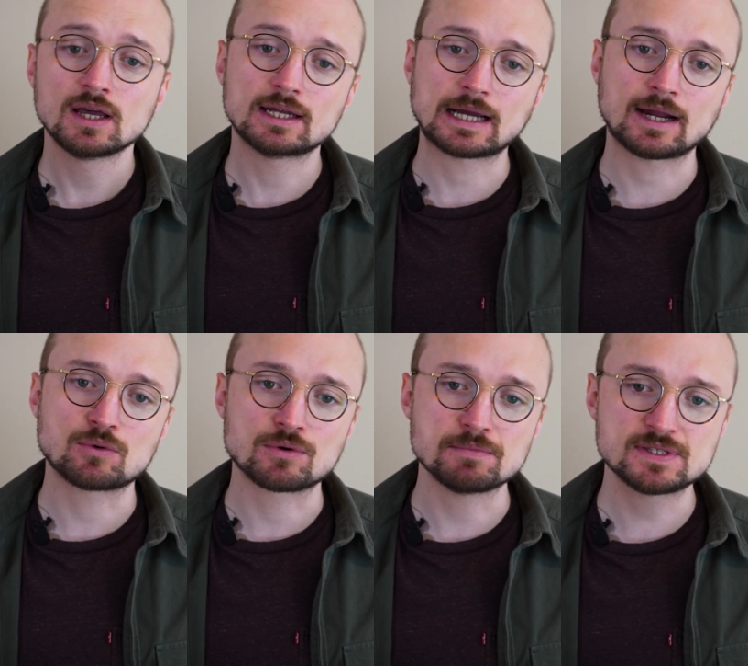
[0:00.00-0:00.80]
and how
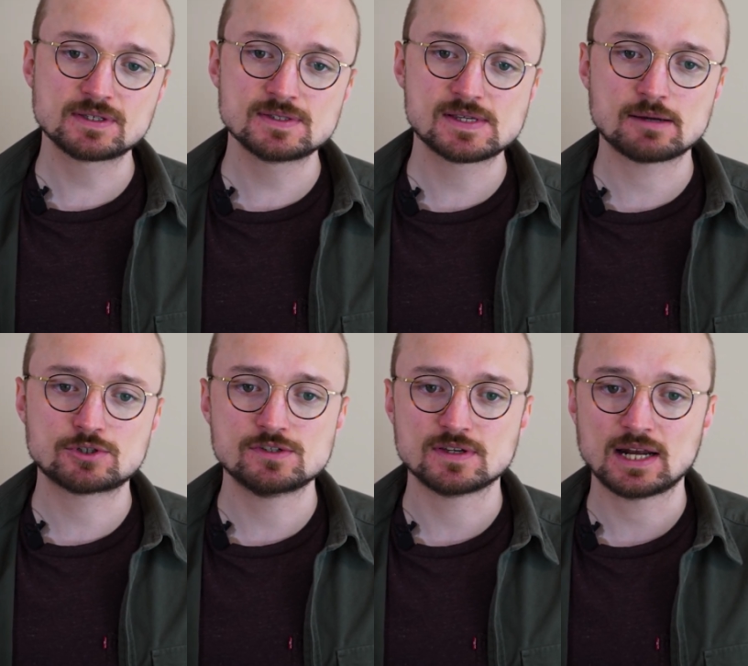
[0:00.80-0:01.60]
our
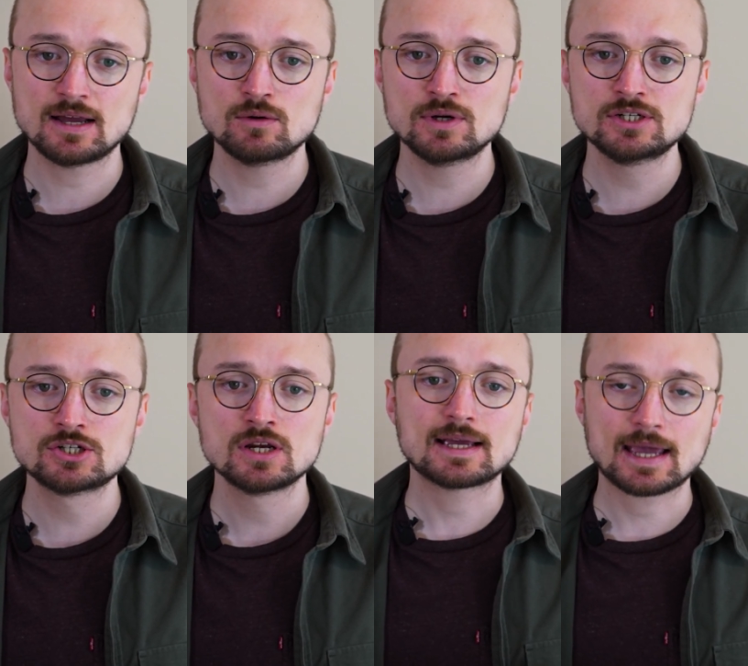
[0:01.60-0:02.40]
misconceptions and
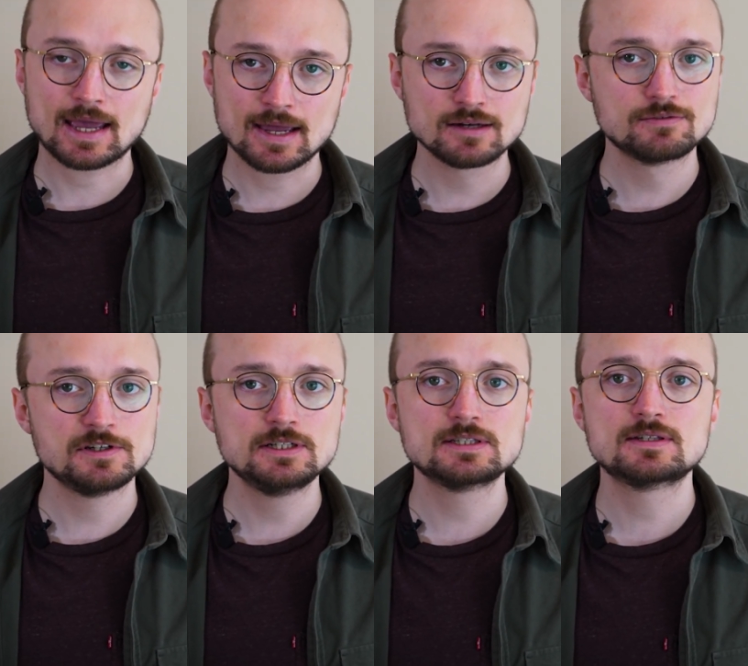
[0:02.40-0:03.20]
language can
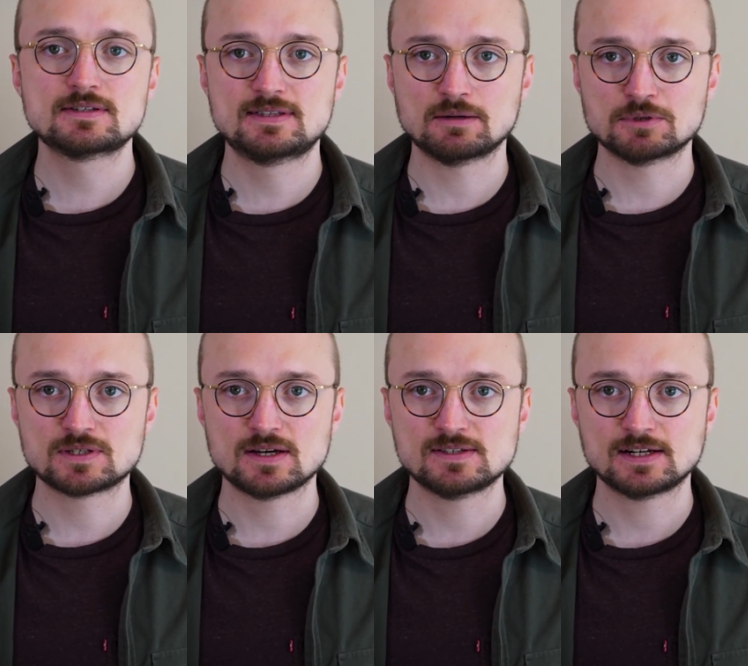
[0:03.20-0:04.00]
feed into stigmatizing